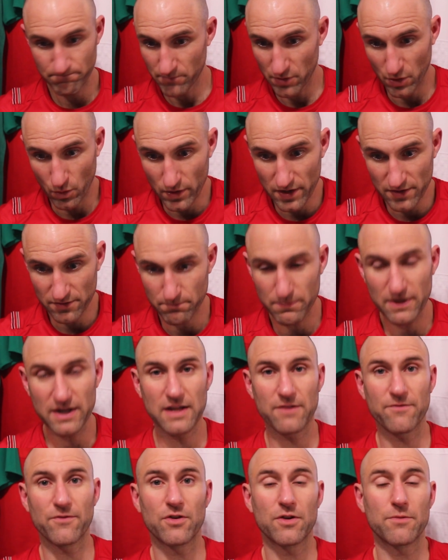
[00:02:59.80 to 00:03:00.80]
But with
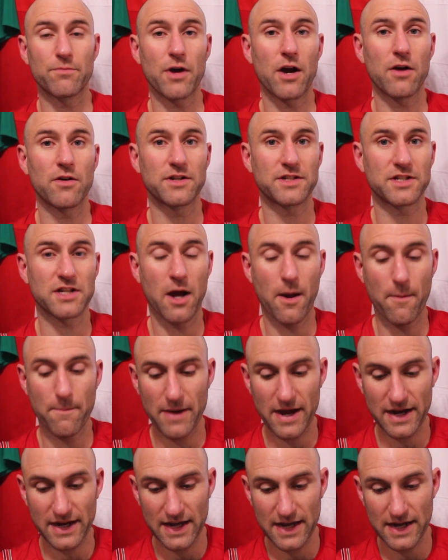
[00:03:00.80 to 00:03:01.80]
Billy Vunipola to come
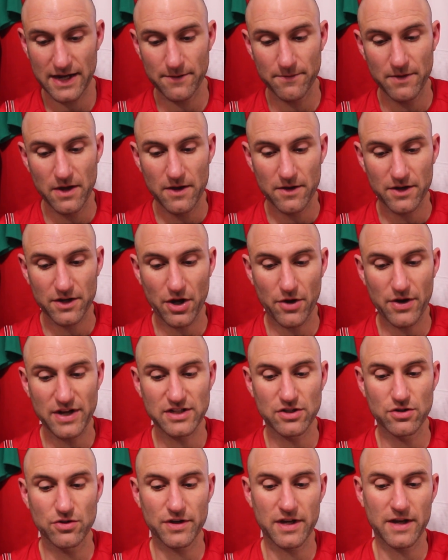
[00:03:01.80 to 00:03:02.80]
back in, you know,
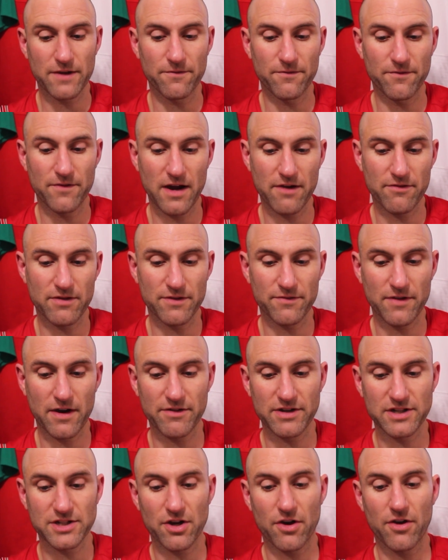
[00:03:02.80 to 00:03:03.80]
it's looking very,
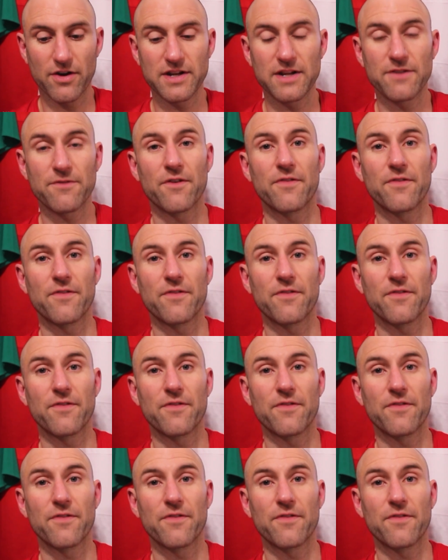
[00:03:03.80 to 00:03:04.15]
very tidy